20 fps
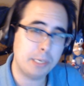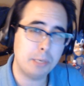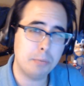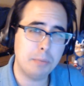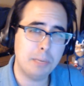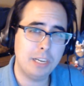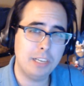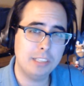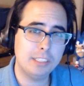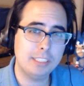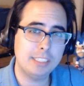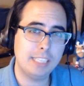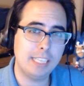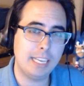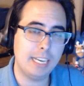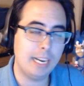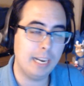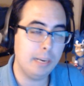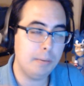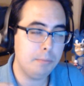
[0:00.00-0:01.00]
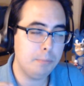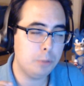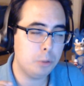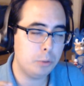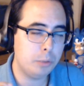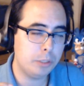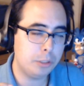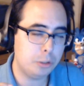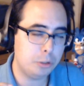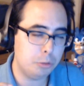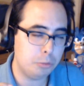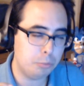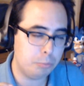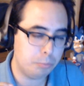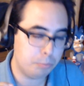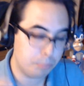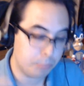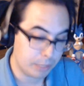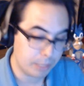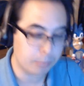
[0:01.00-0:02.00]
a P O box, and I'm going to
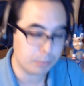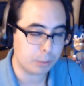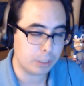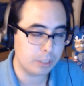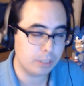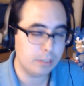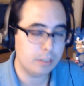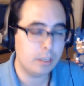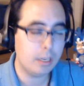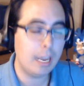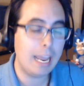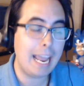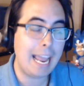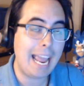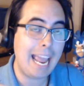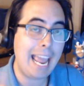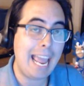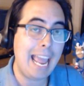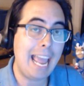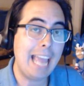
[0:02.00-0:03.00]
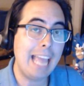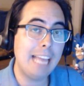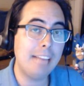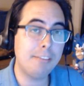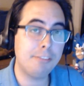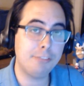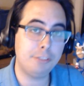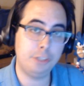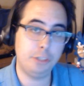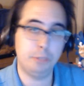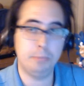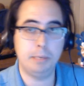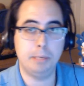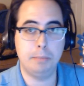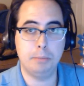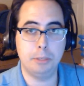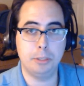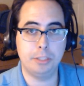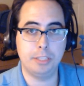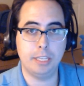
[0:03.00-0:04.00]
get one after
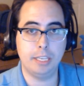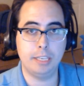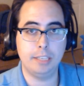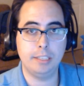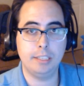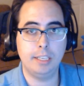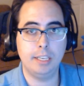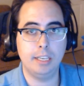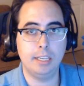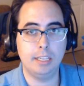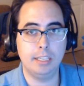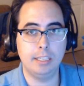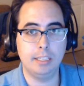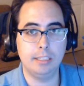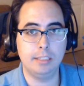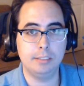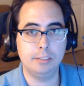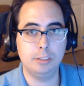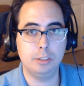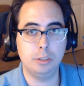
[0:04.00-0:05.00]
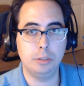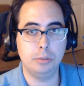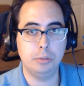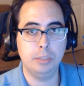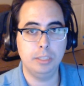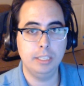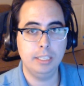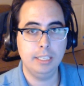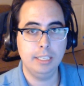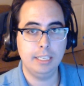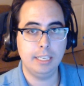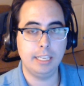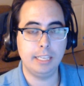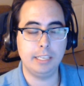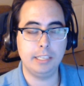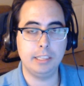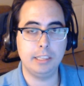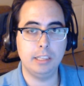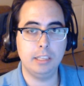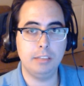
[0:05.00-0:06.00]
my birthday, uh, so
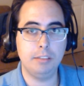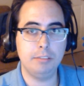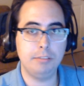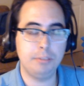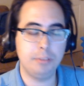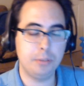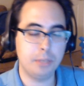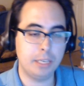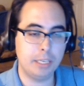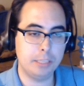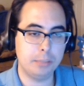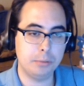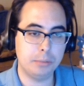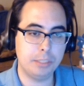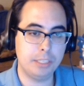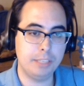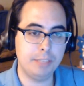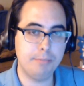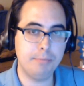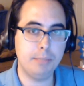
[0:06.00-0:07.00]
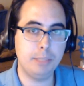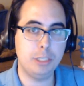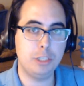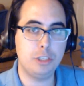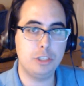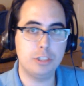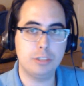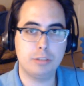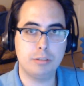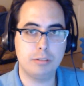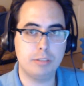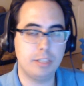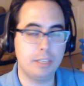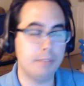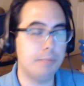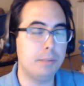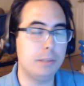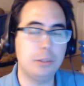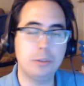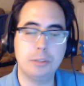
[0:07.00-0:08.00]
any love you guys would give me, just
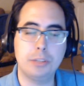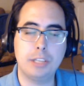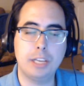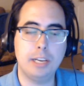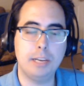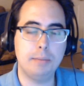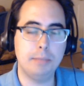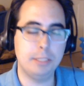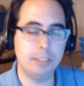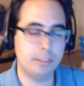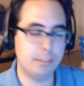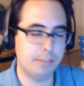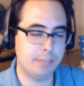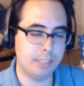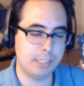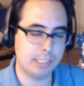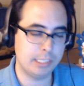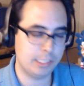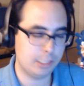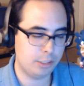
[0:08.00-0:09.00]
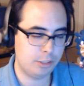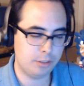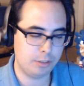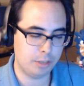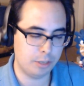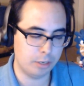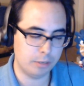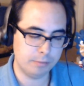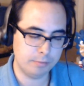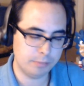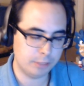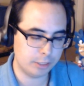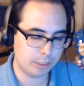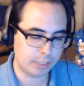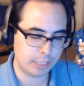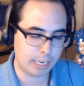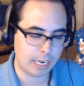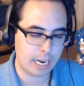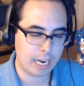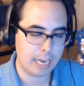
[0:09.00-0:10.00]
give me through the comments of this, you know,
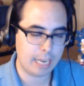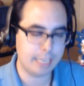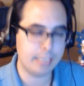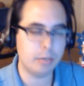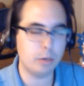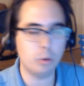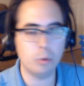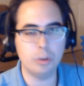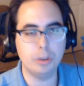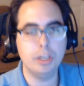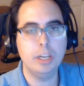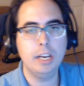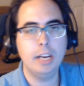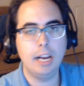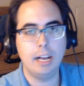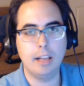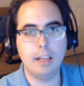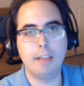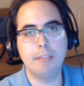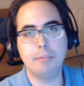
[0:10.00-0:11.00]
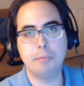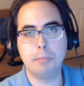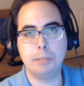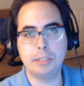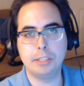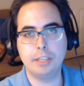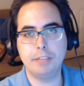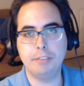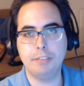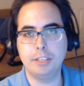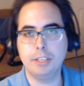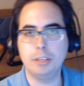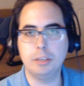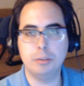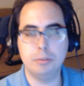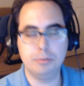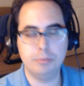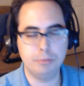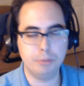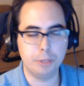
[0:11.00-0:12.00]
just say hi, or I'll have a birthday
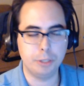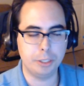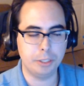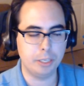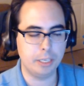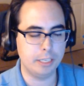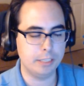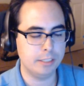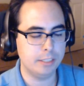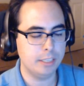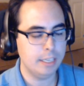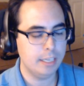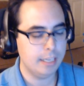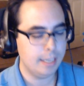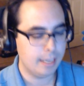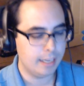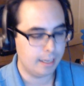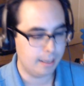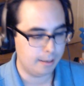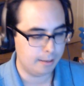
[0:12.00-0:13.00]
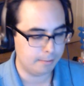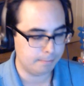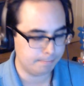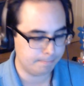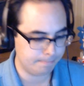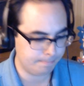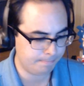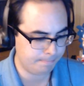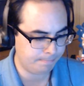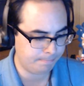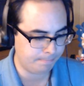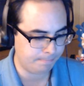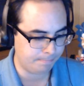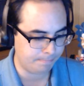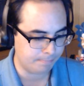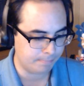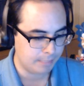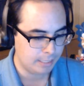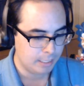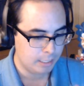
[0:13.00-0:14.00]
video for you guys.
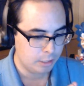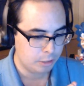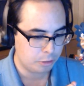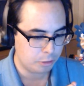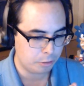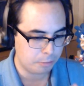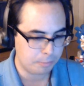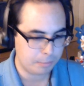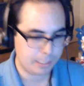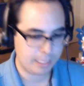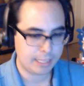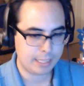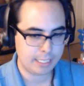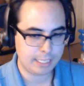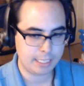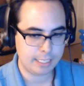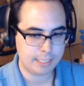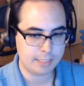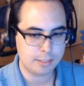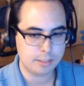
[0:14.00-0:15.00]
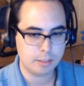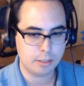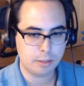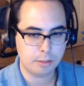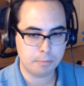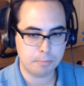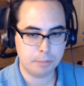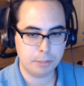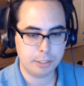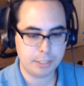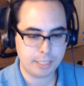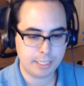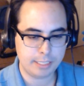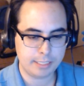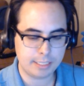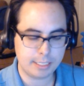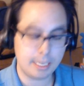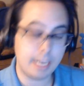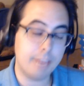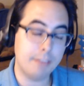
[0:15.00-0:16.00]
Um, so the big thing is, the birthday
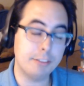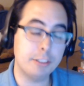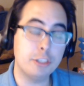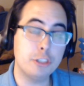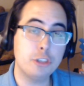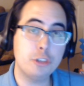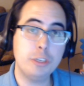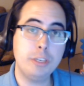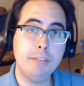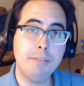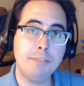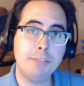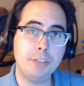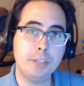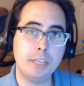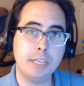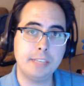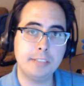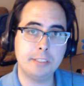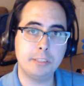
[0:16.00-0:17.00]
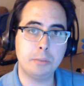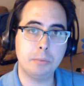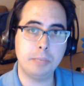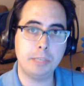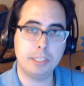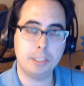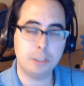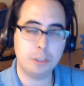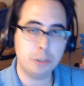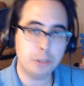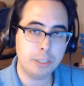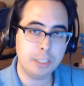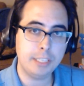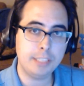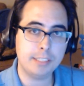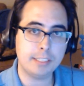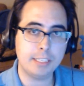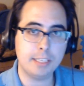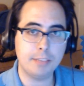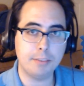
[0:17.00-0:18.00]
is going to have a stream for you guys to win
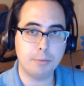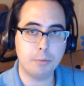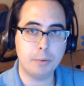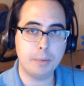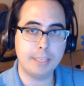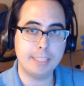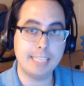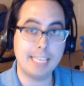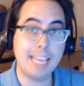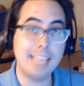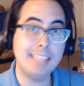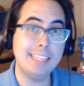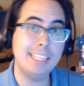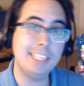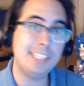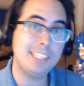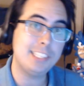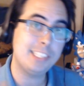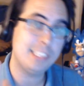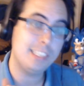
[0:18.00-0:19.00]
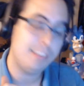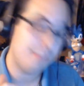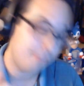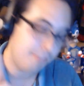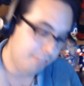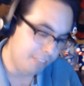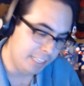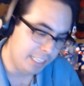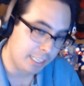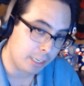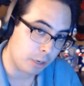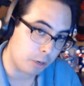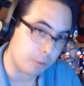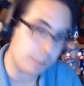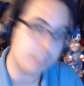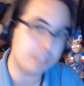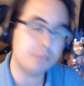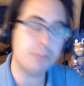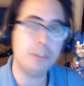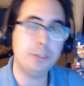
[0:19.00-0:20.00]
goodies and giveaways, and this
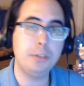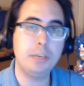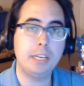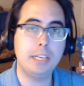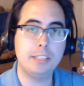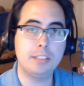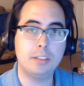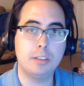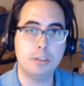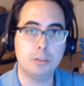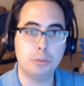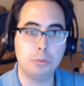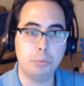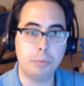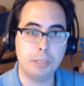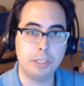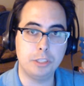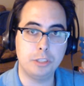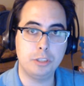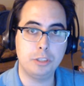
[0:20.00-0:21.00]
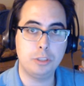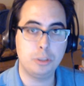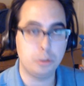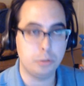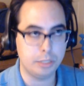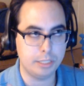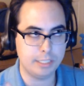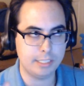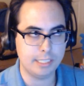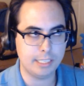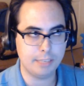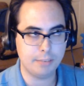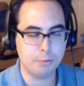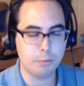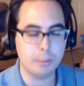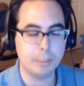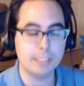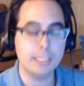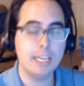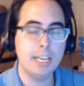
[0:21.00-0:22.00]
video is for you guys to also win goodies and
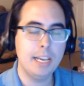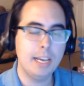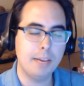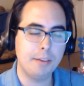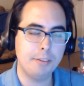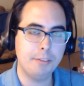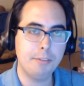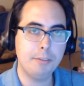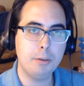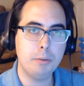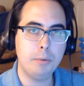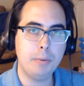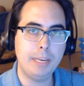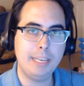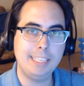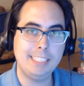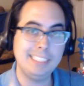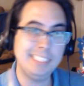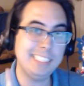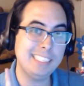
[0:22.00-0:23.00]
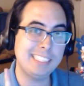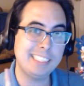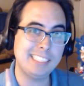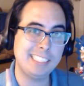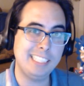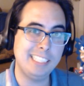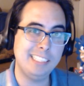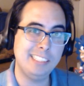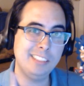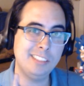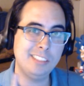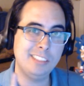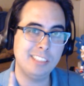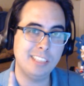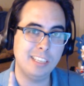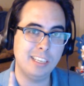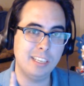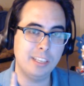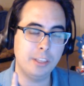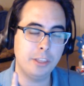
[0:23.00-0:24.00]
giveaways. I'm giving away six
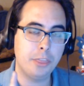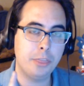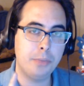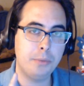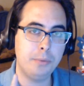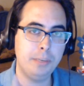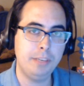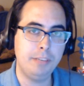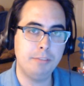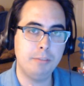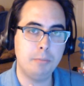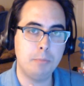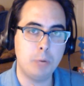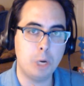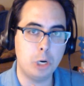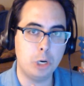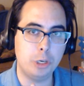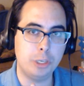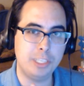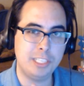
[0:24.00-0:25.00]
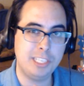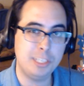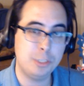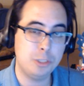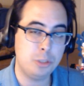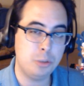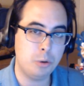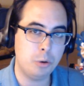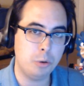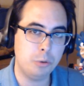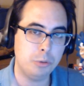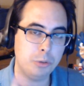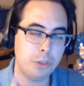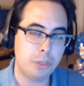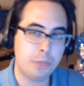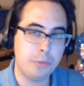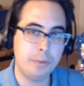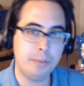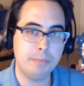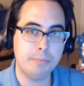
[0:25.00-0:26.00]
skins, uh, three of them are tier two
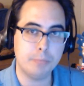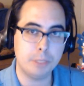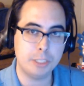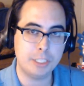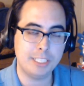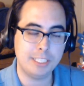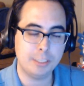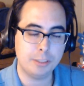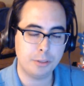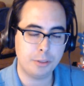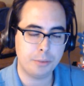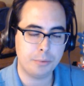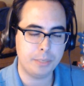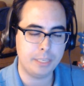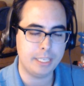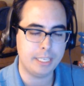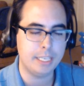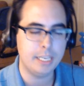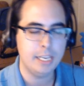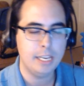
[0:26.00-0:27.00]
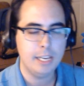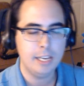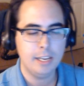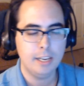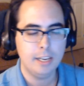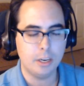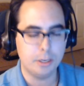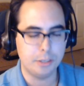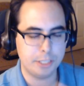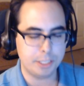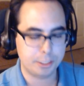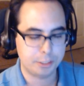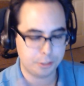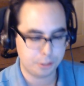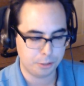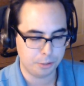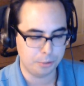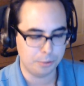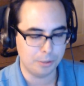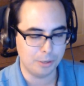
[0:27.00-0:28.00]
Odin, three of them are tier three, or tier
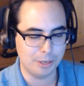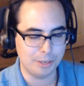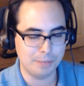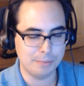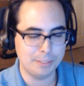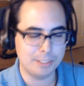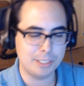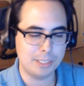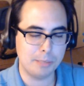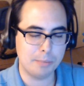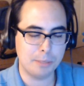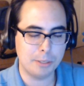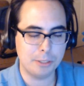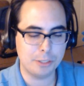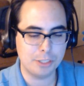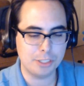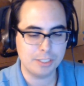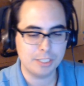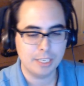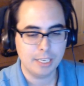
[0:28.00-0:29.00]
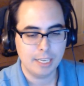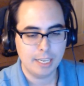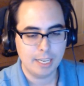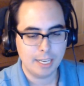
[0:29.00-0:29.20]
two Artemis, I apologize.